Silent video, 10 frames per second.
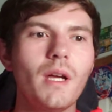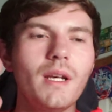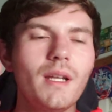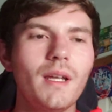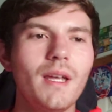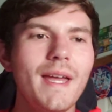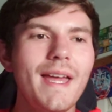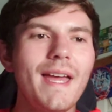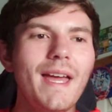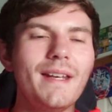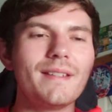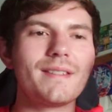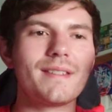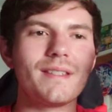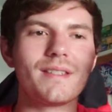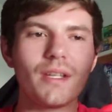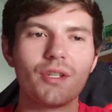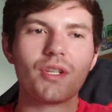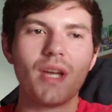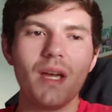And it's such a
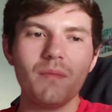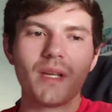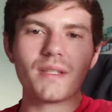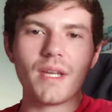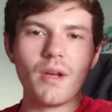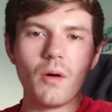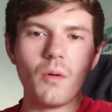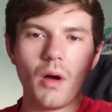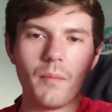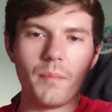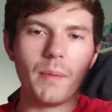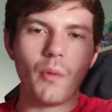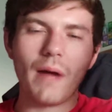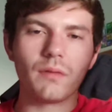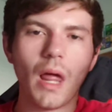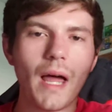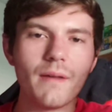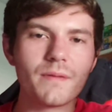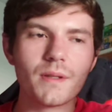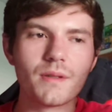shame because I know people have
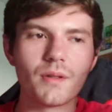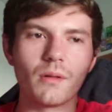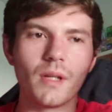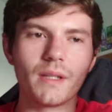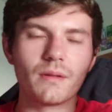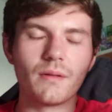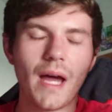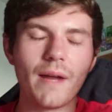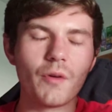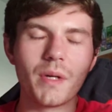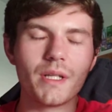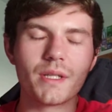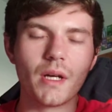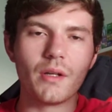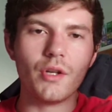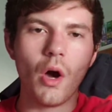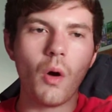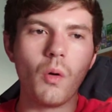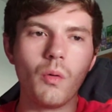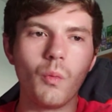lives. So, like, not everybody's going to
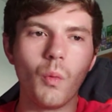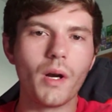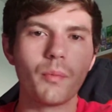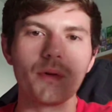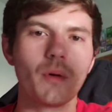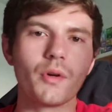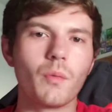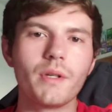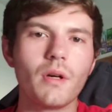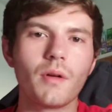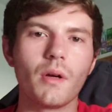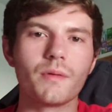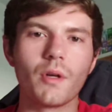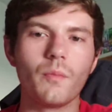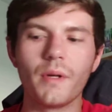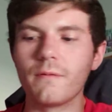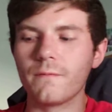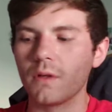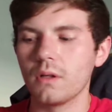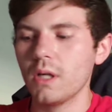know when a pre-order window goes open
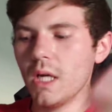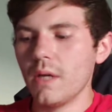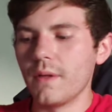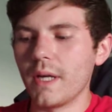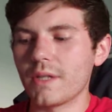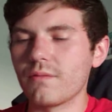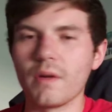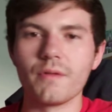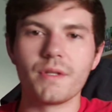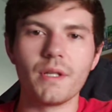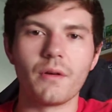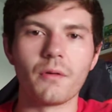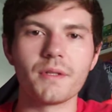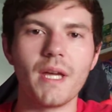for the next River City Girls